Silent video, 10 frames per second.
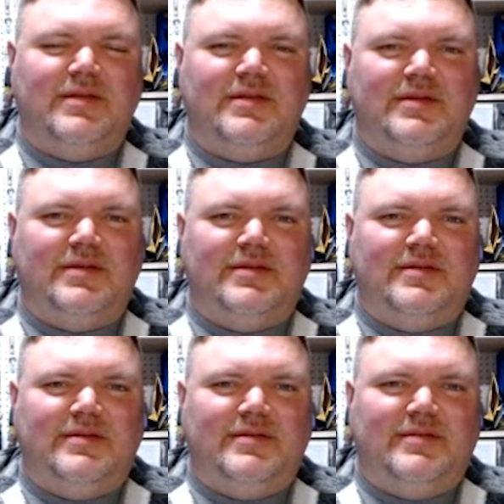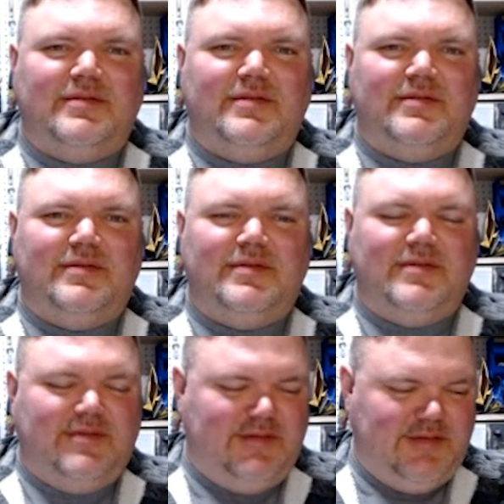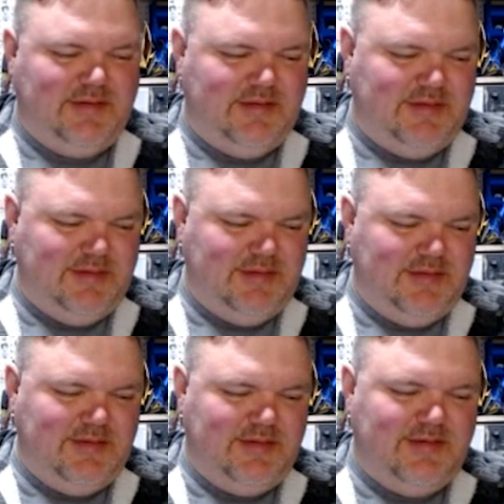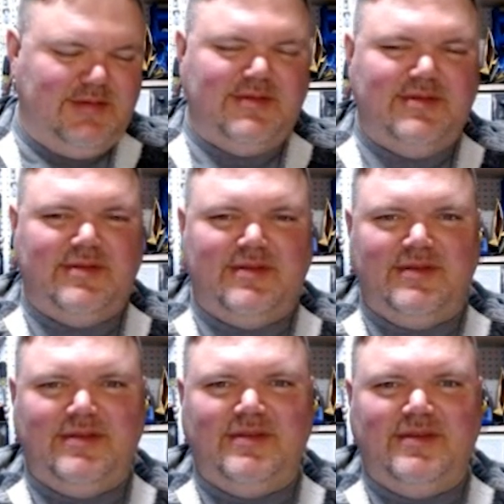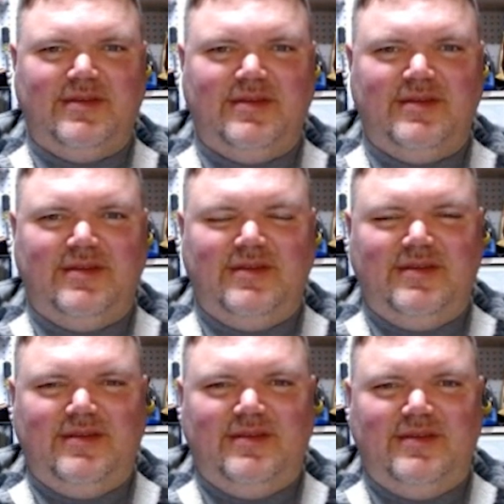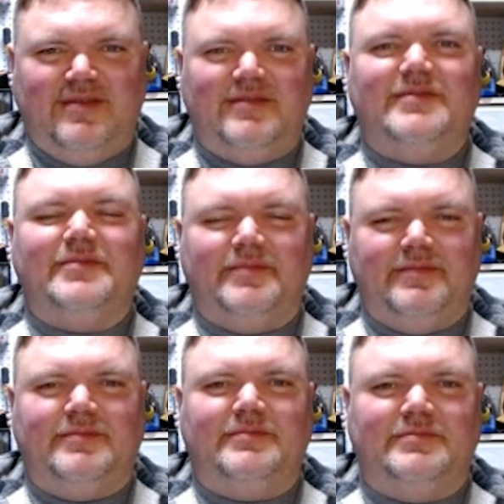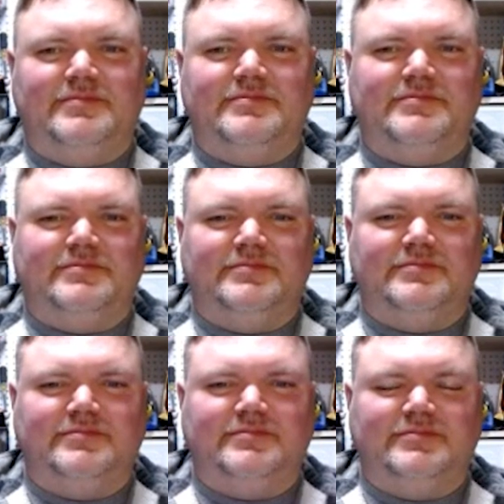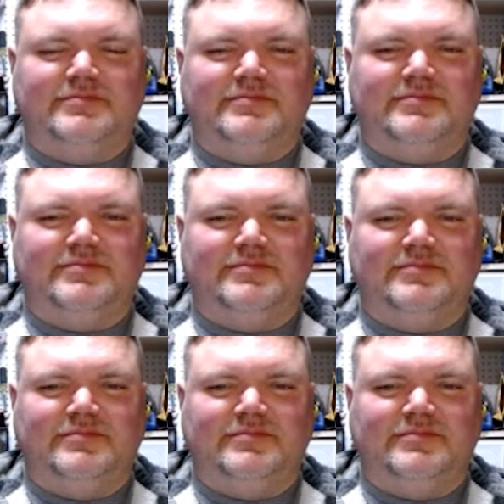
No words are spoken by the person on screen.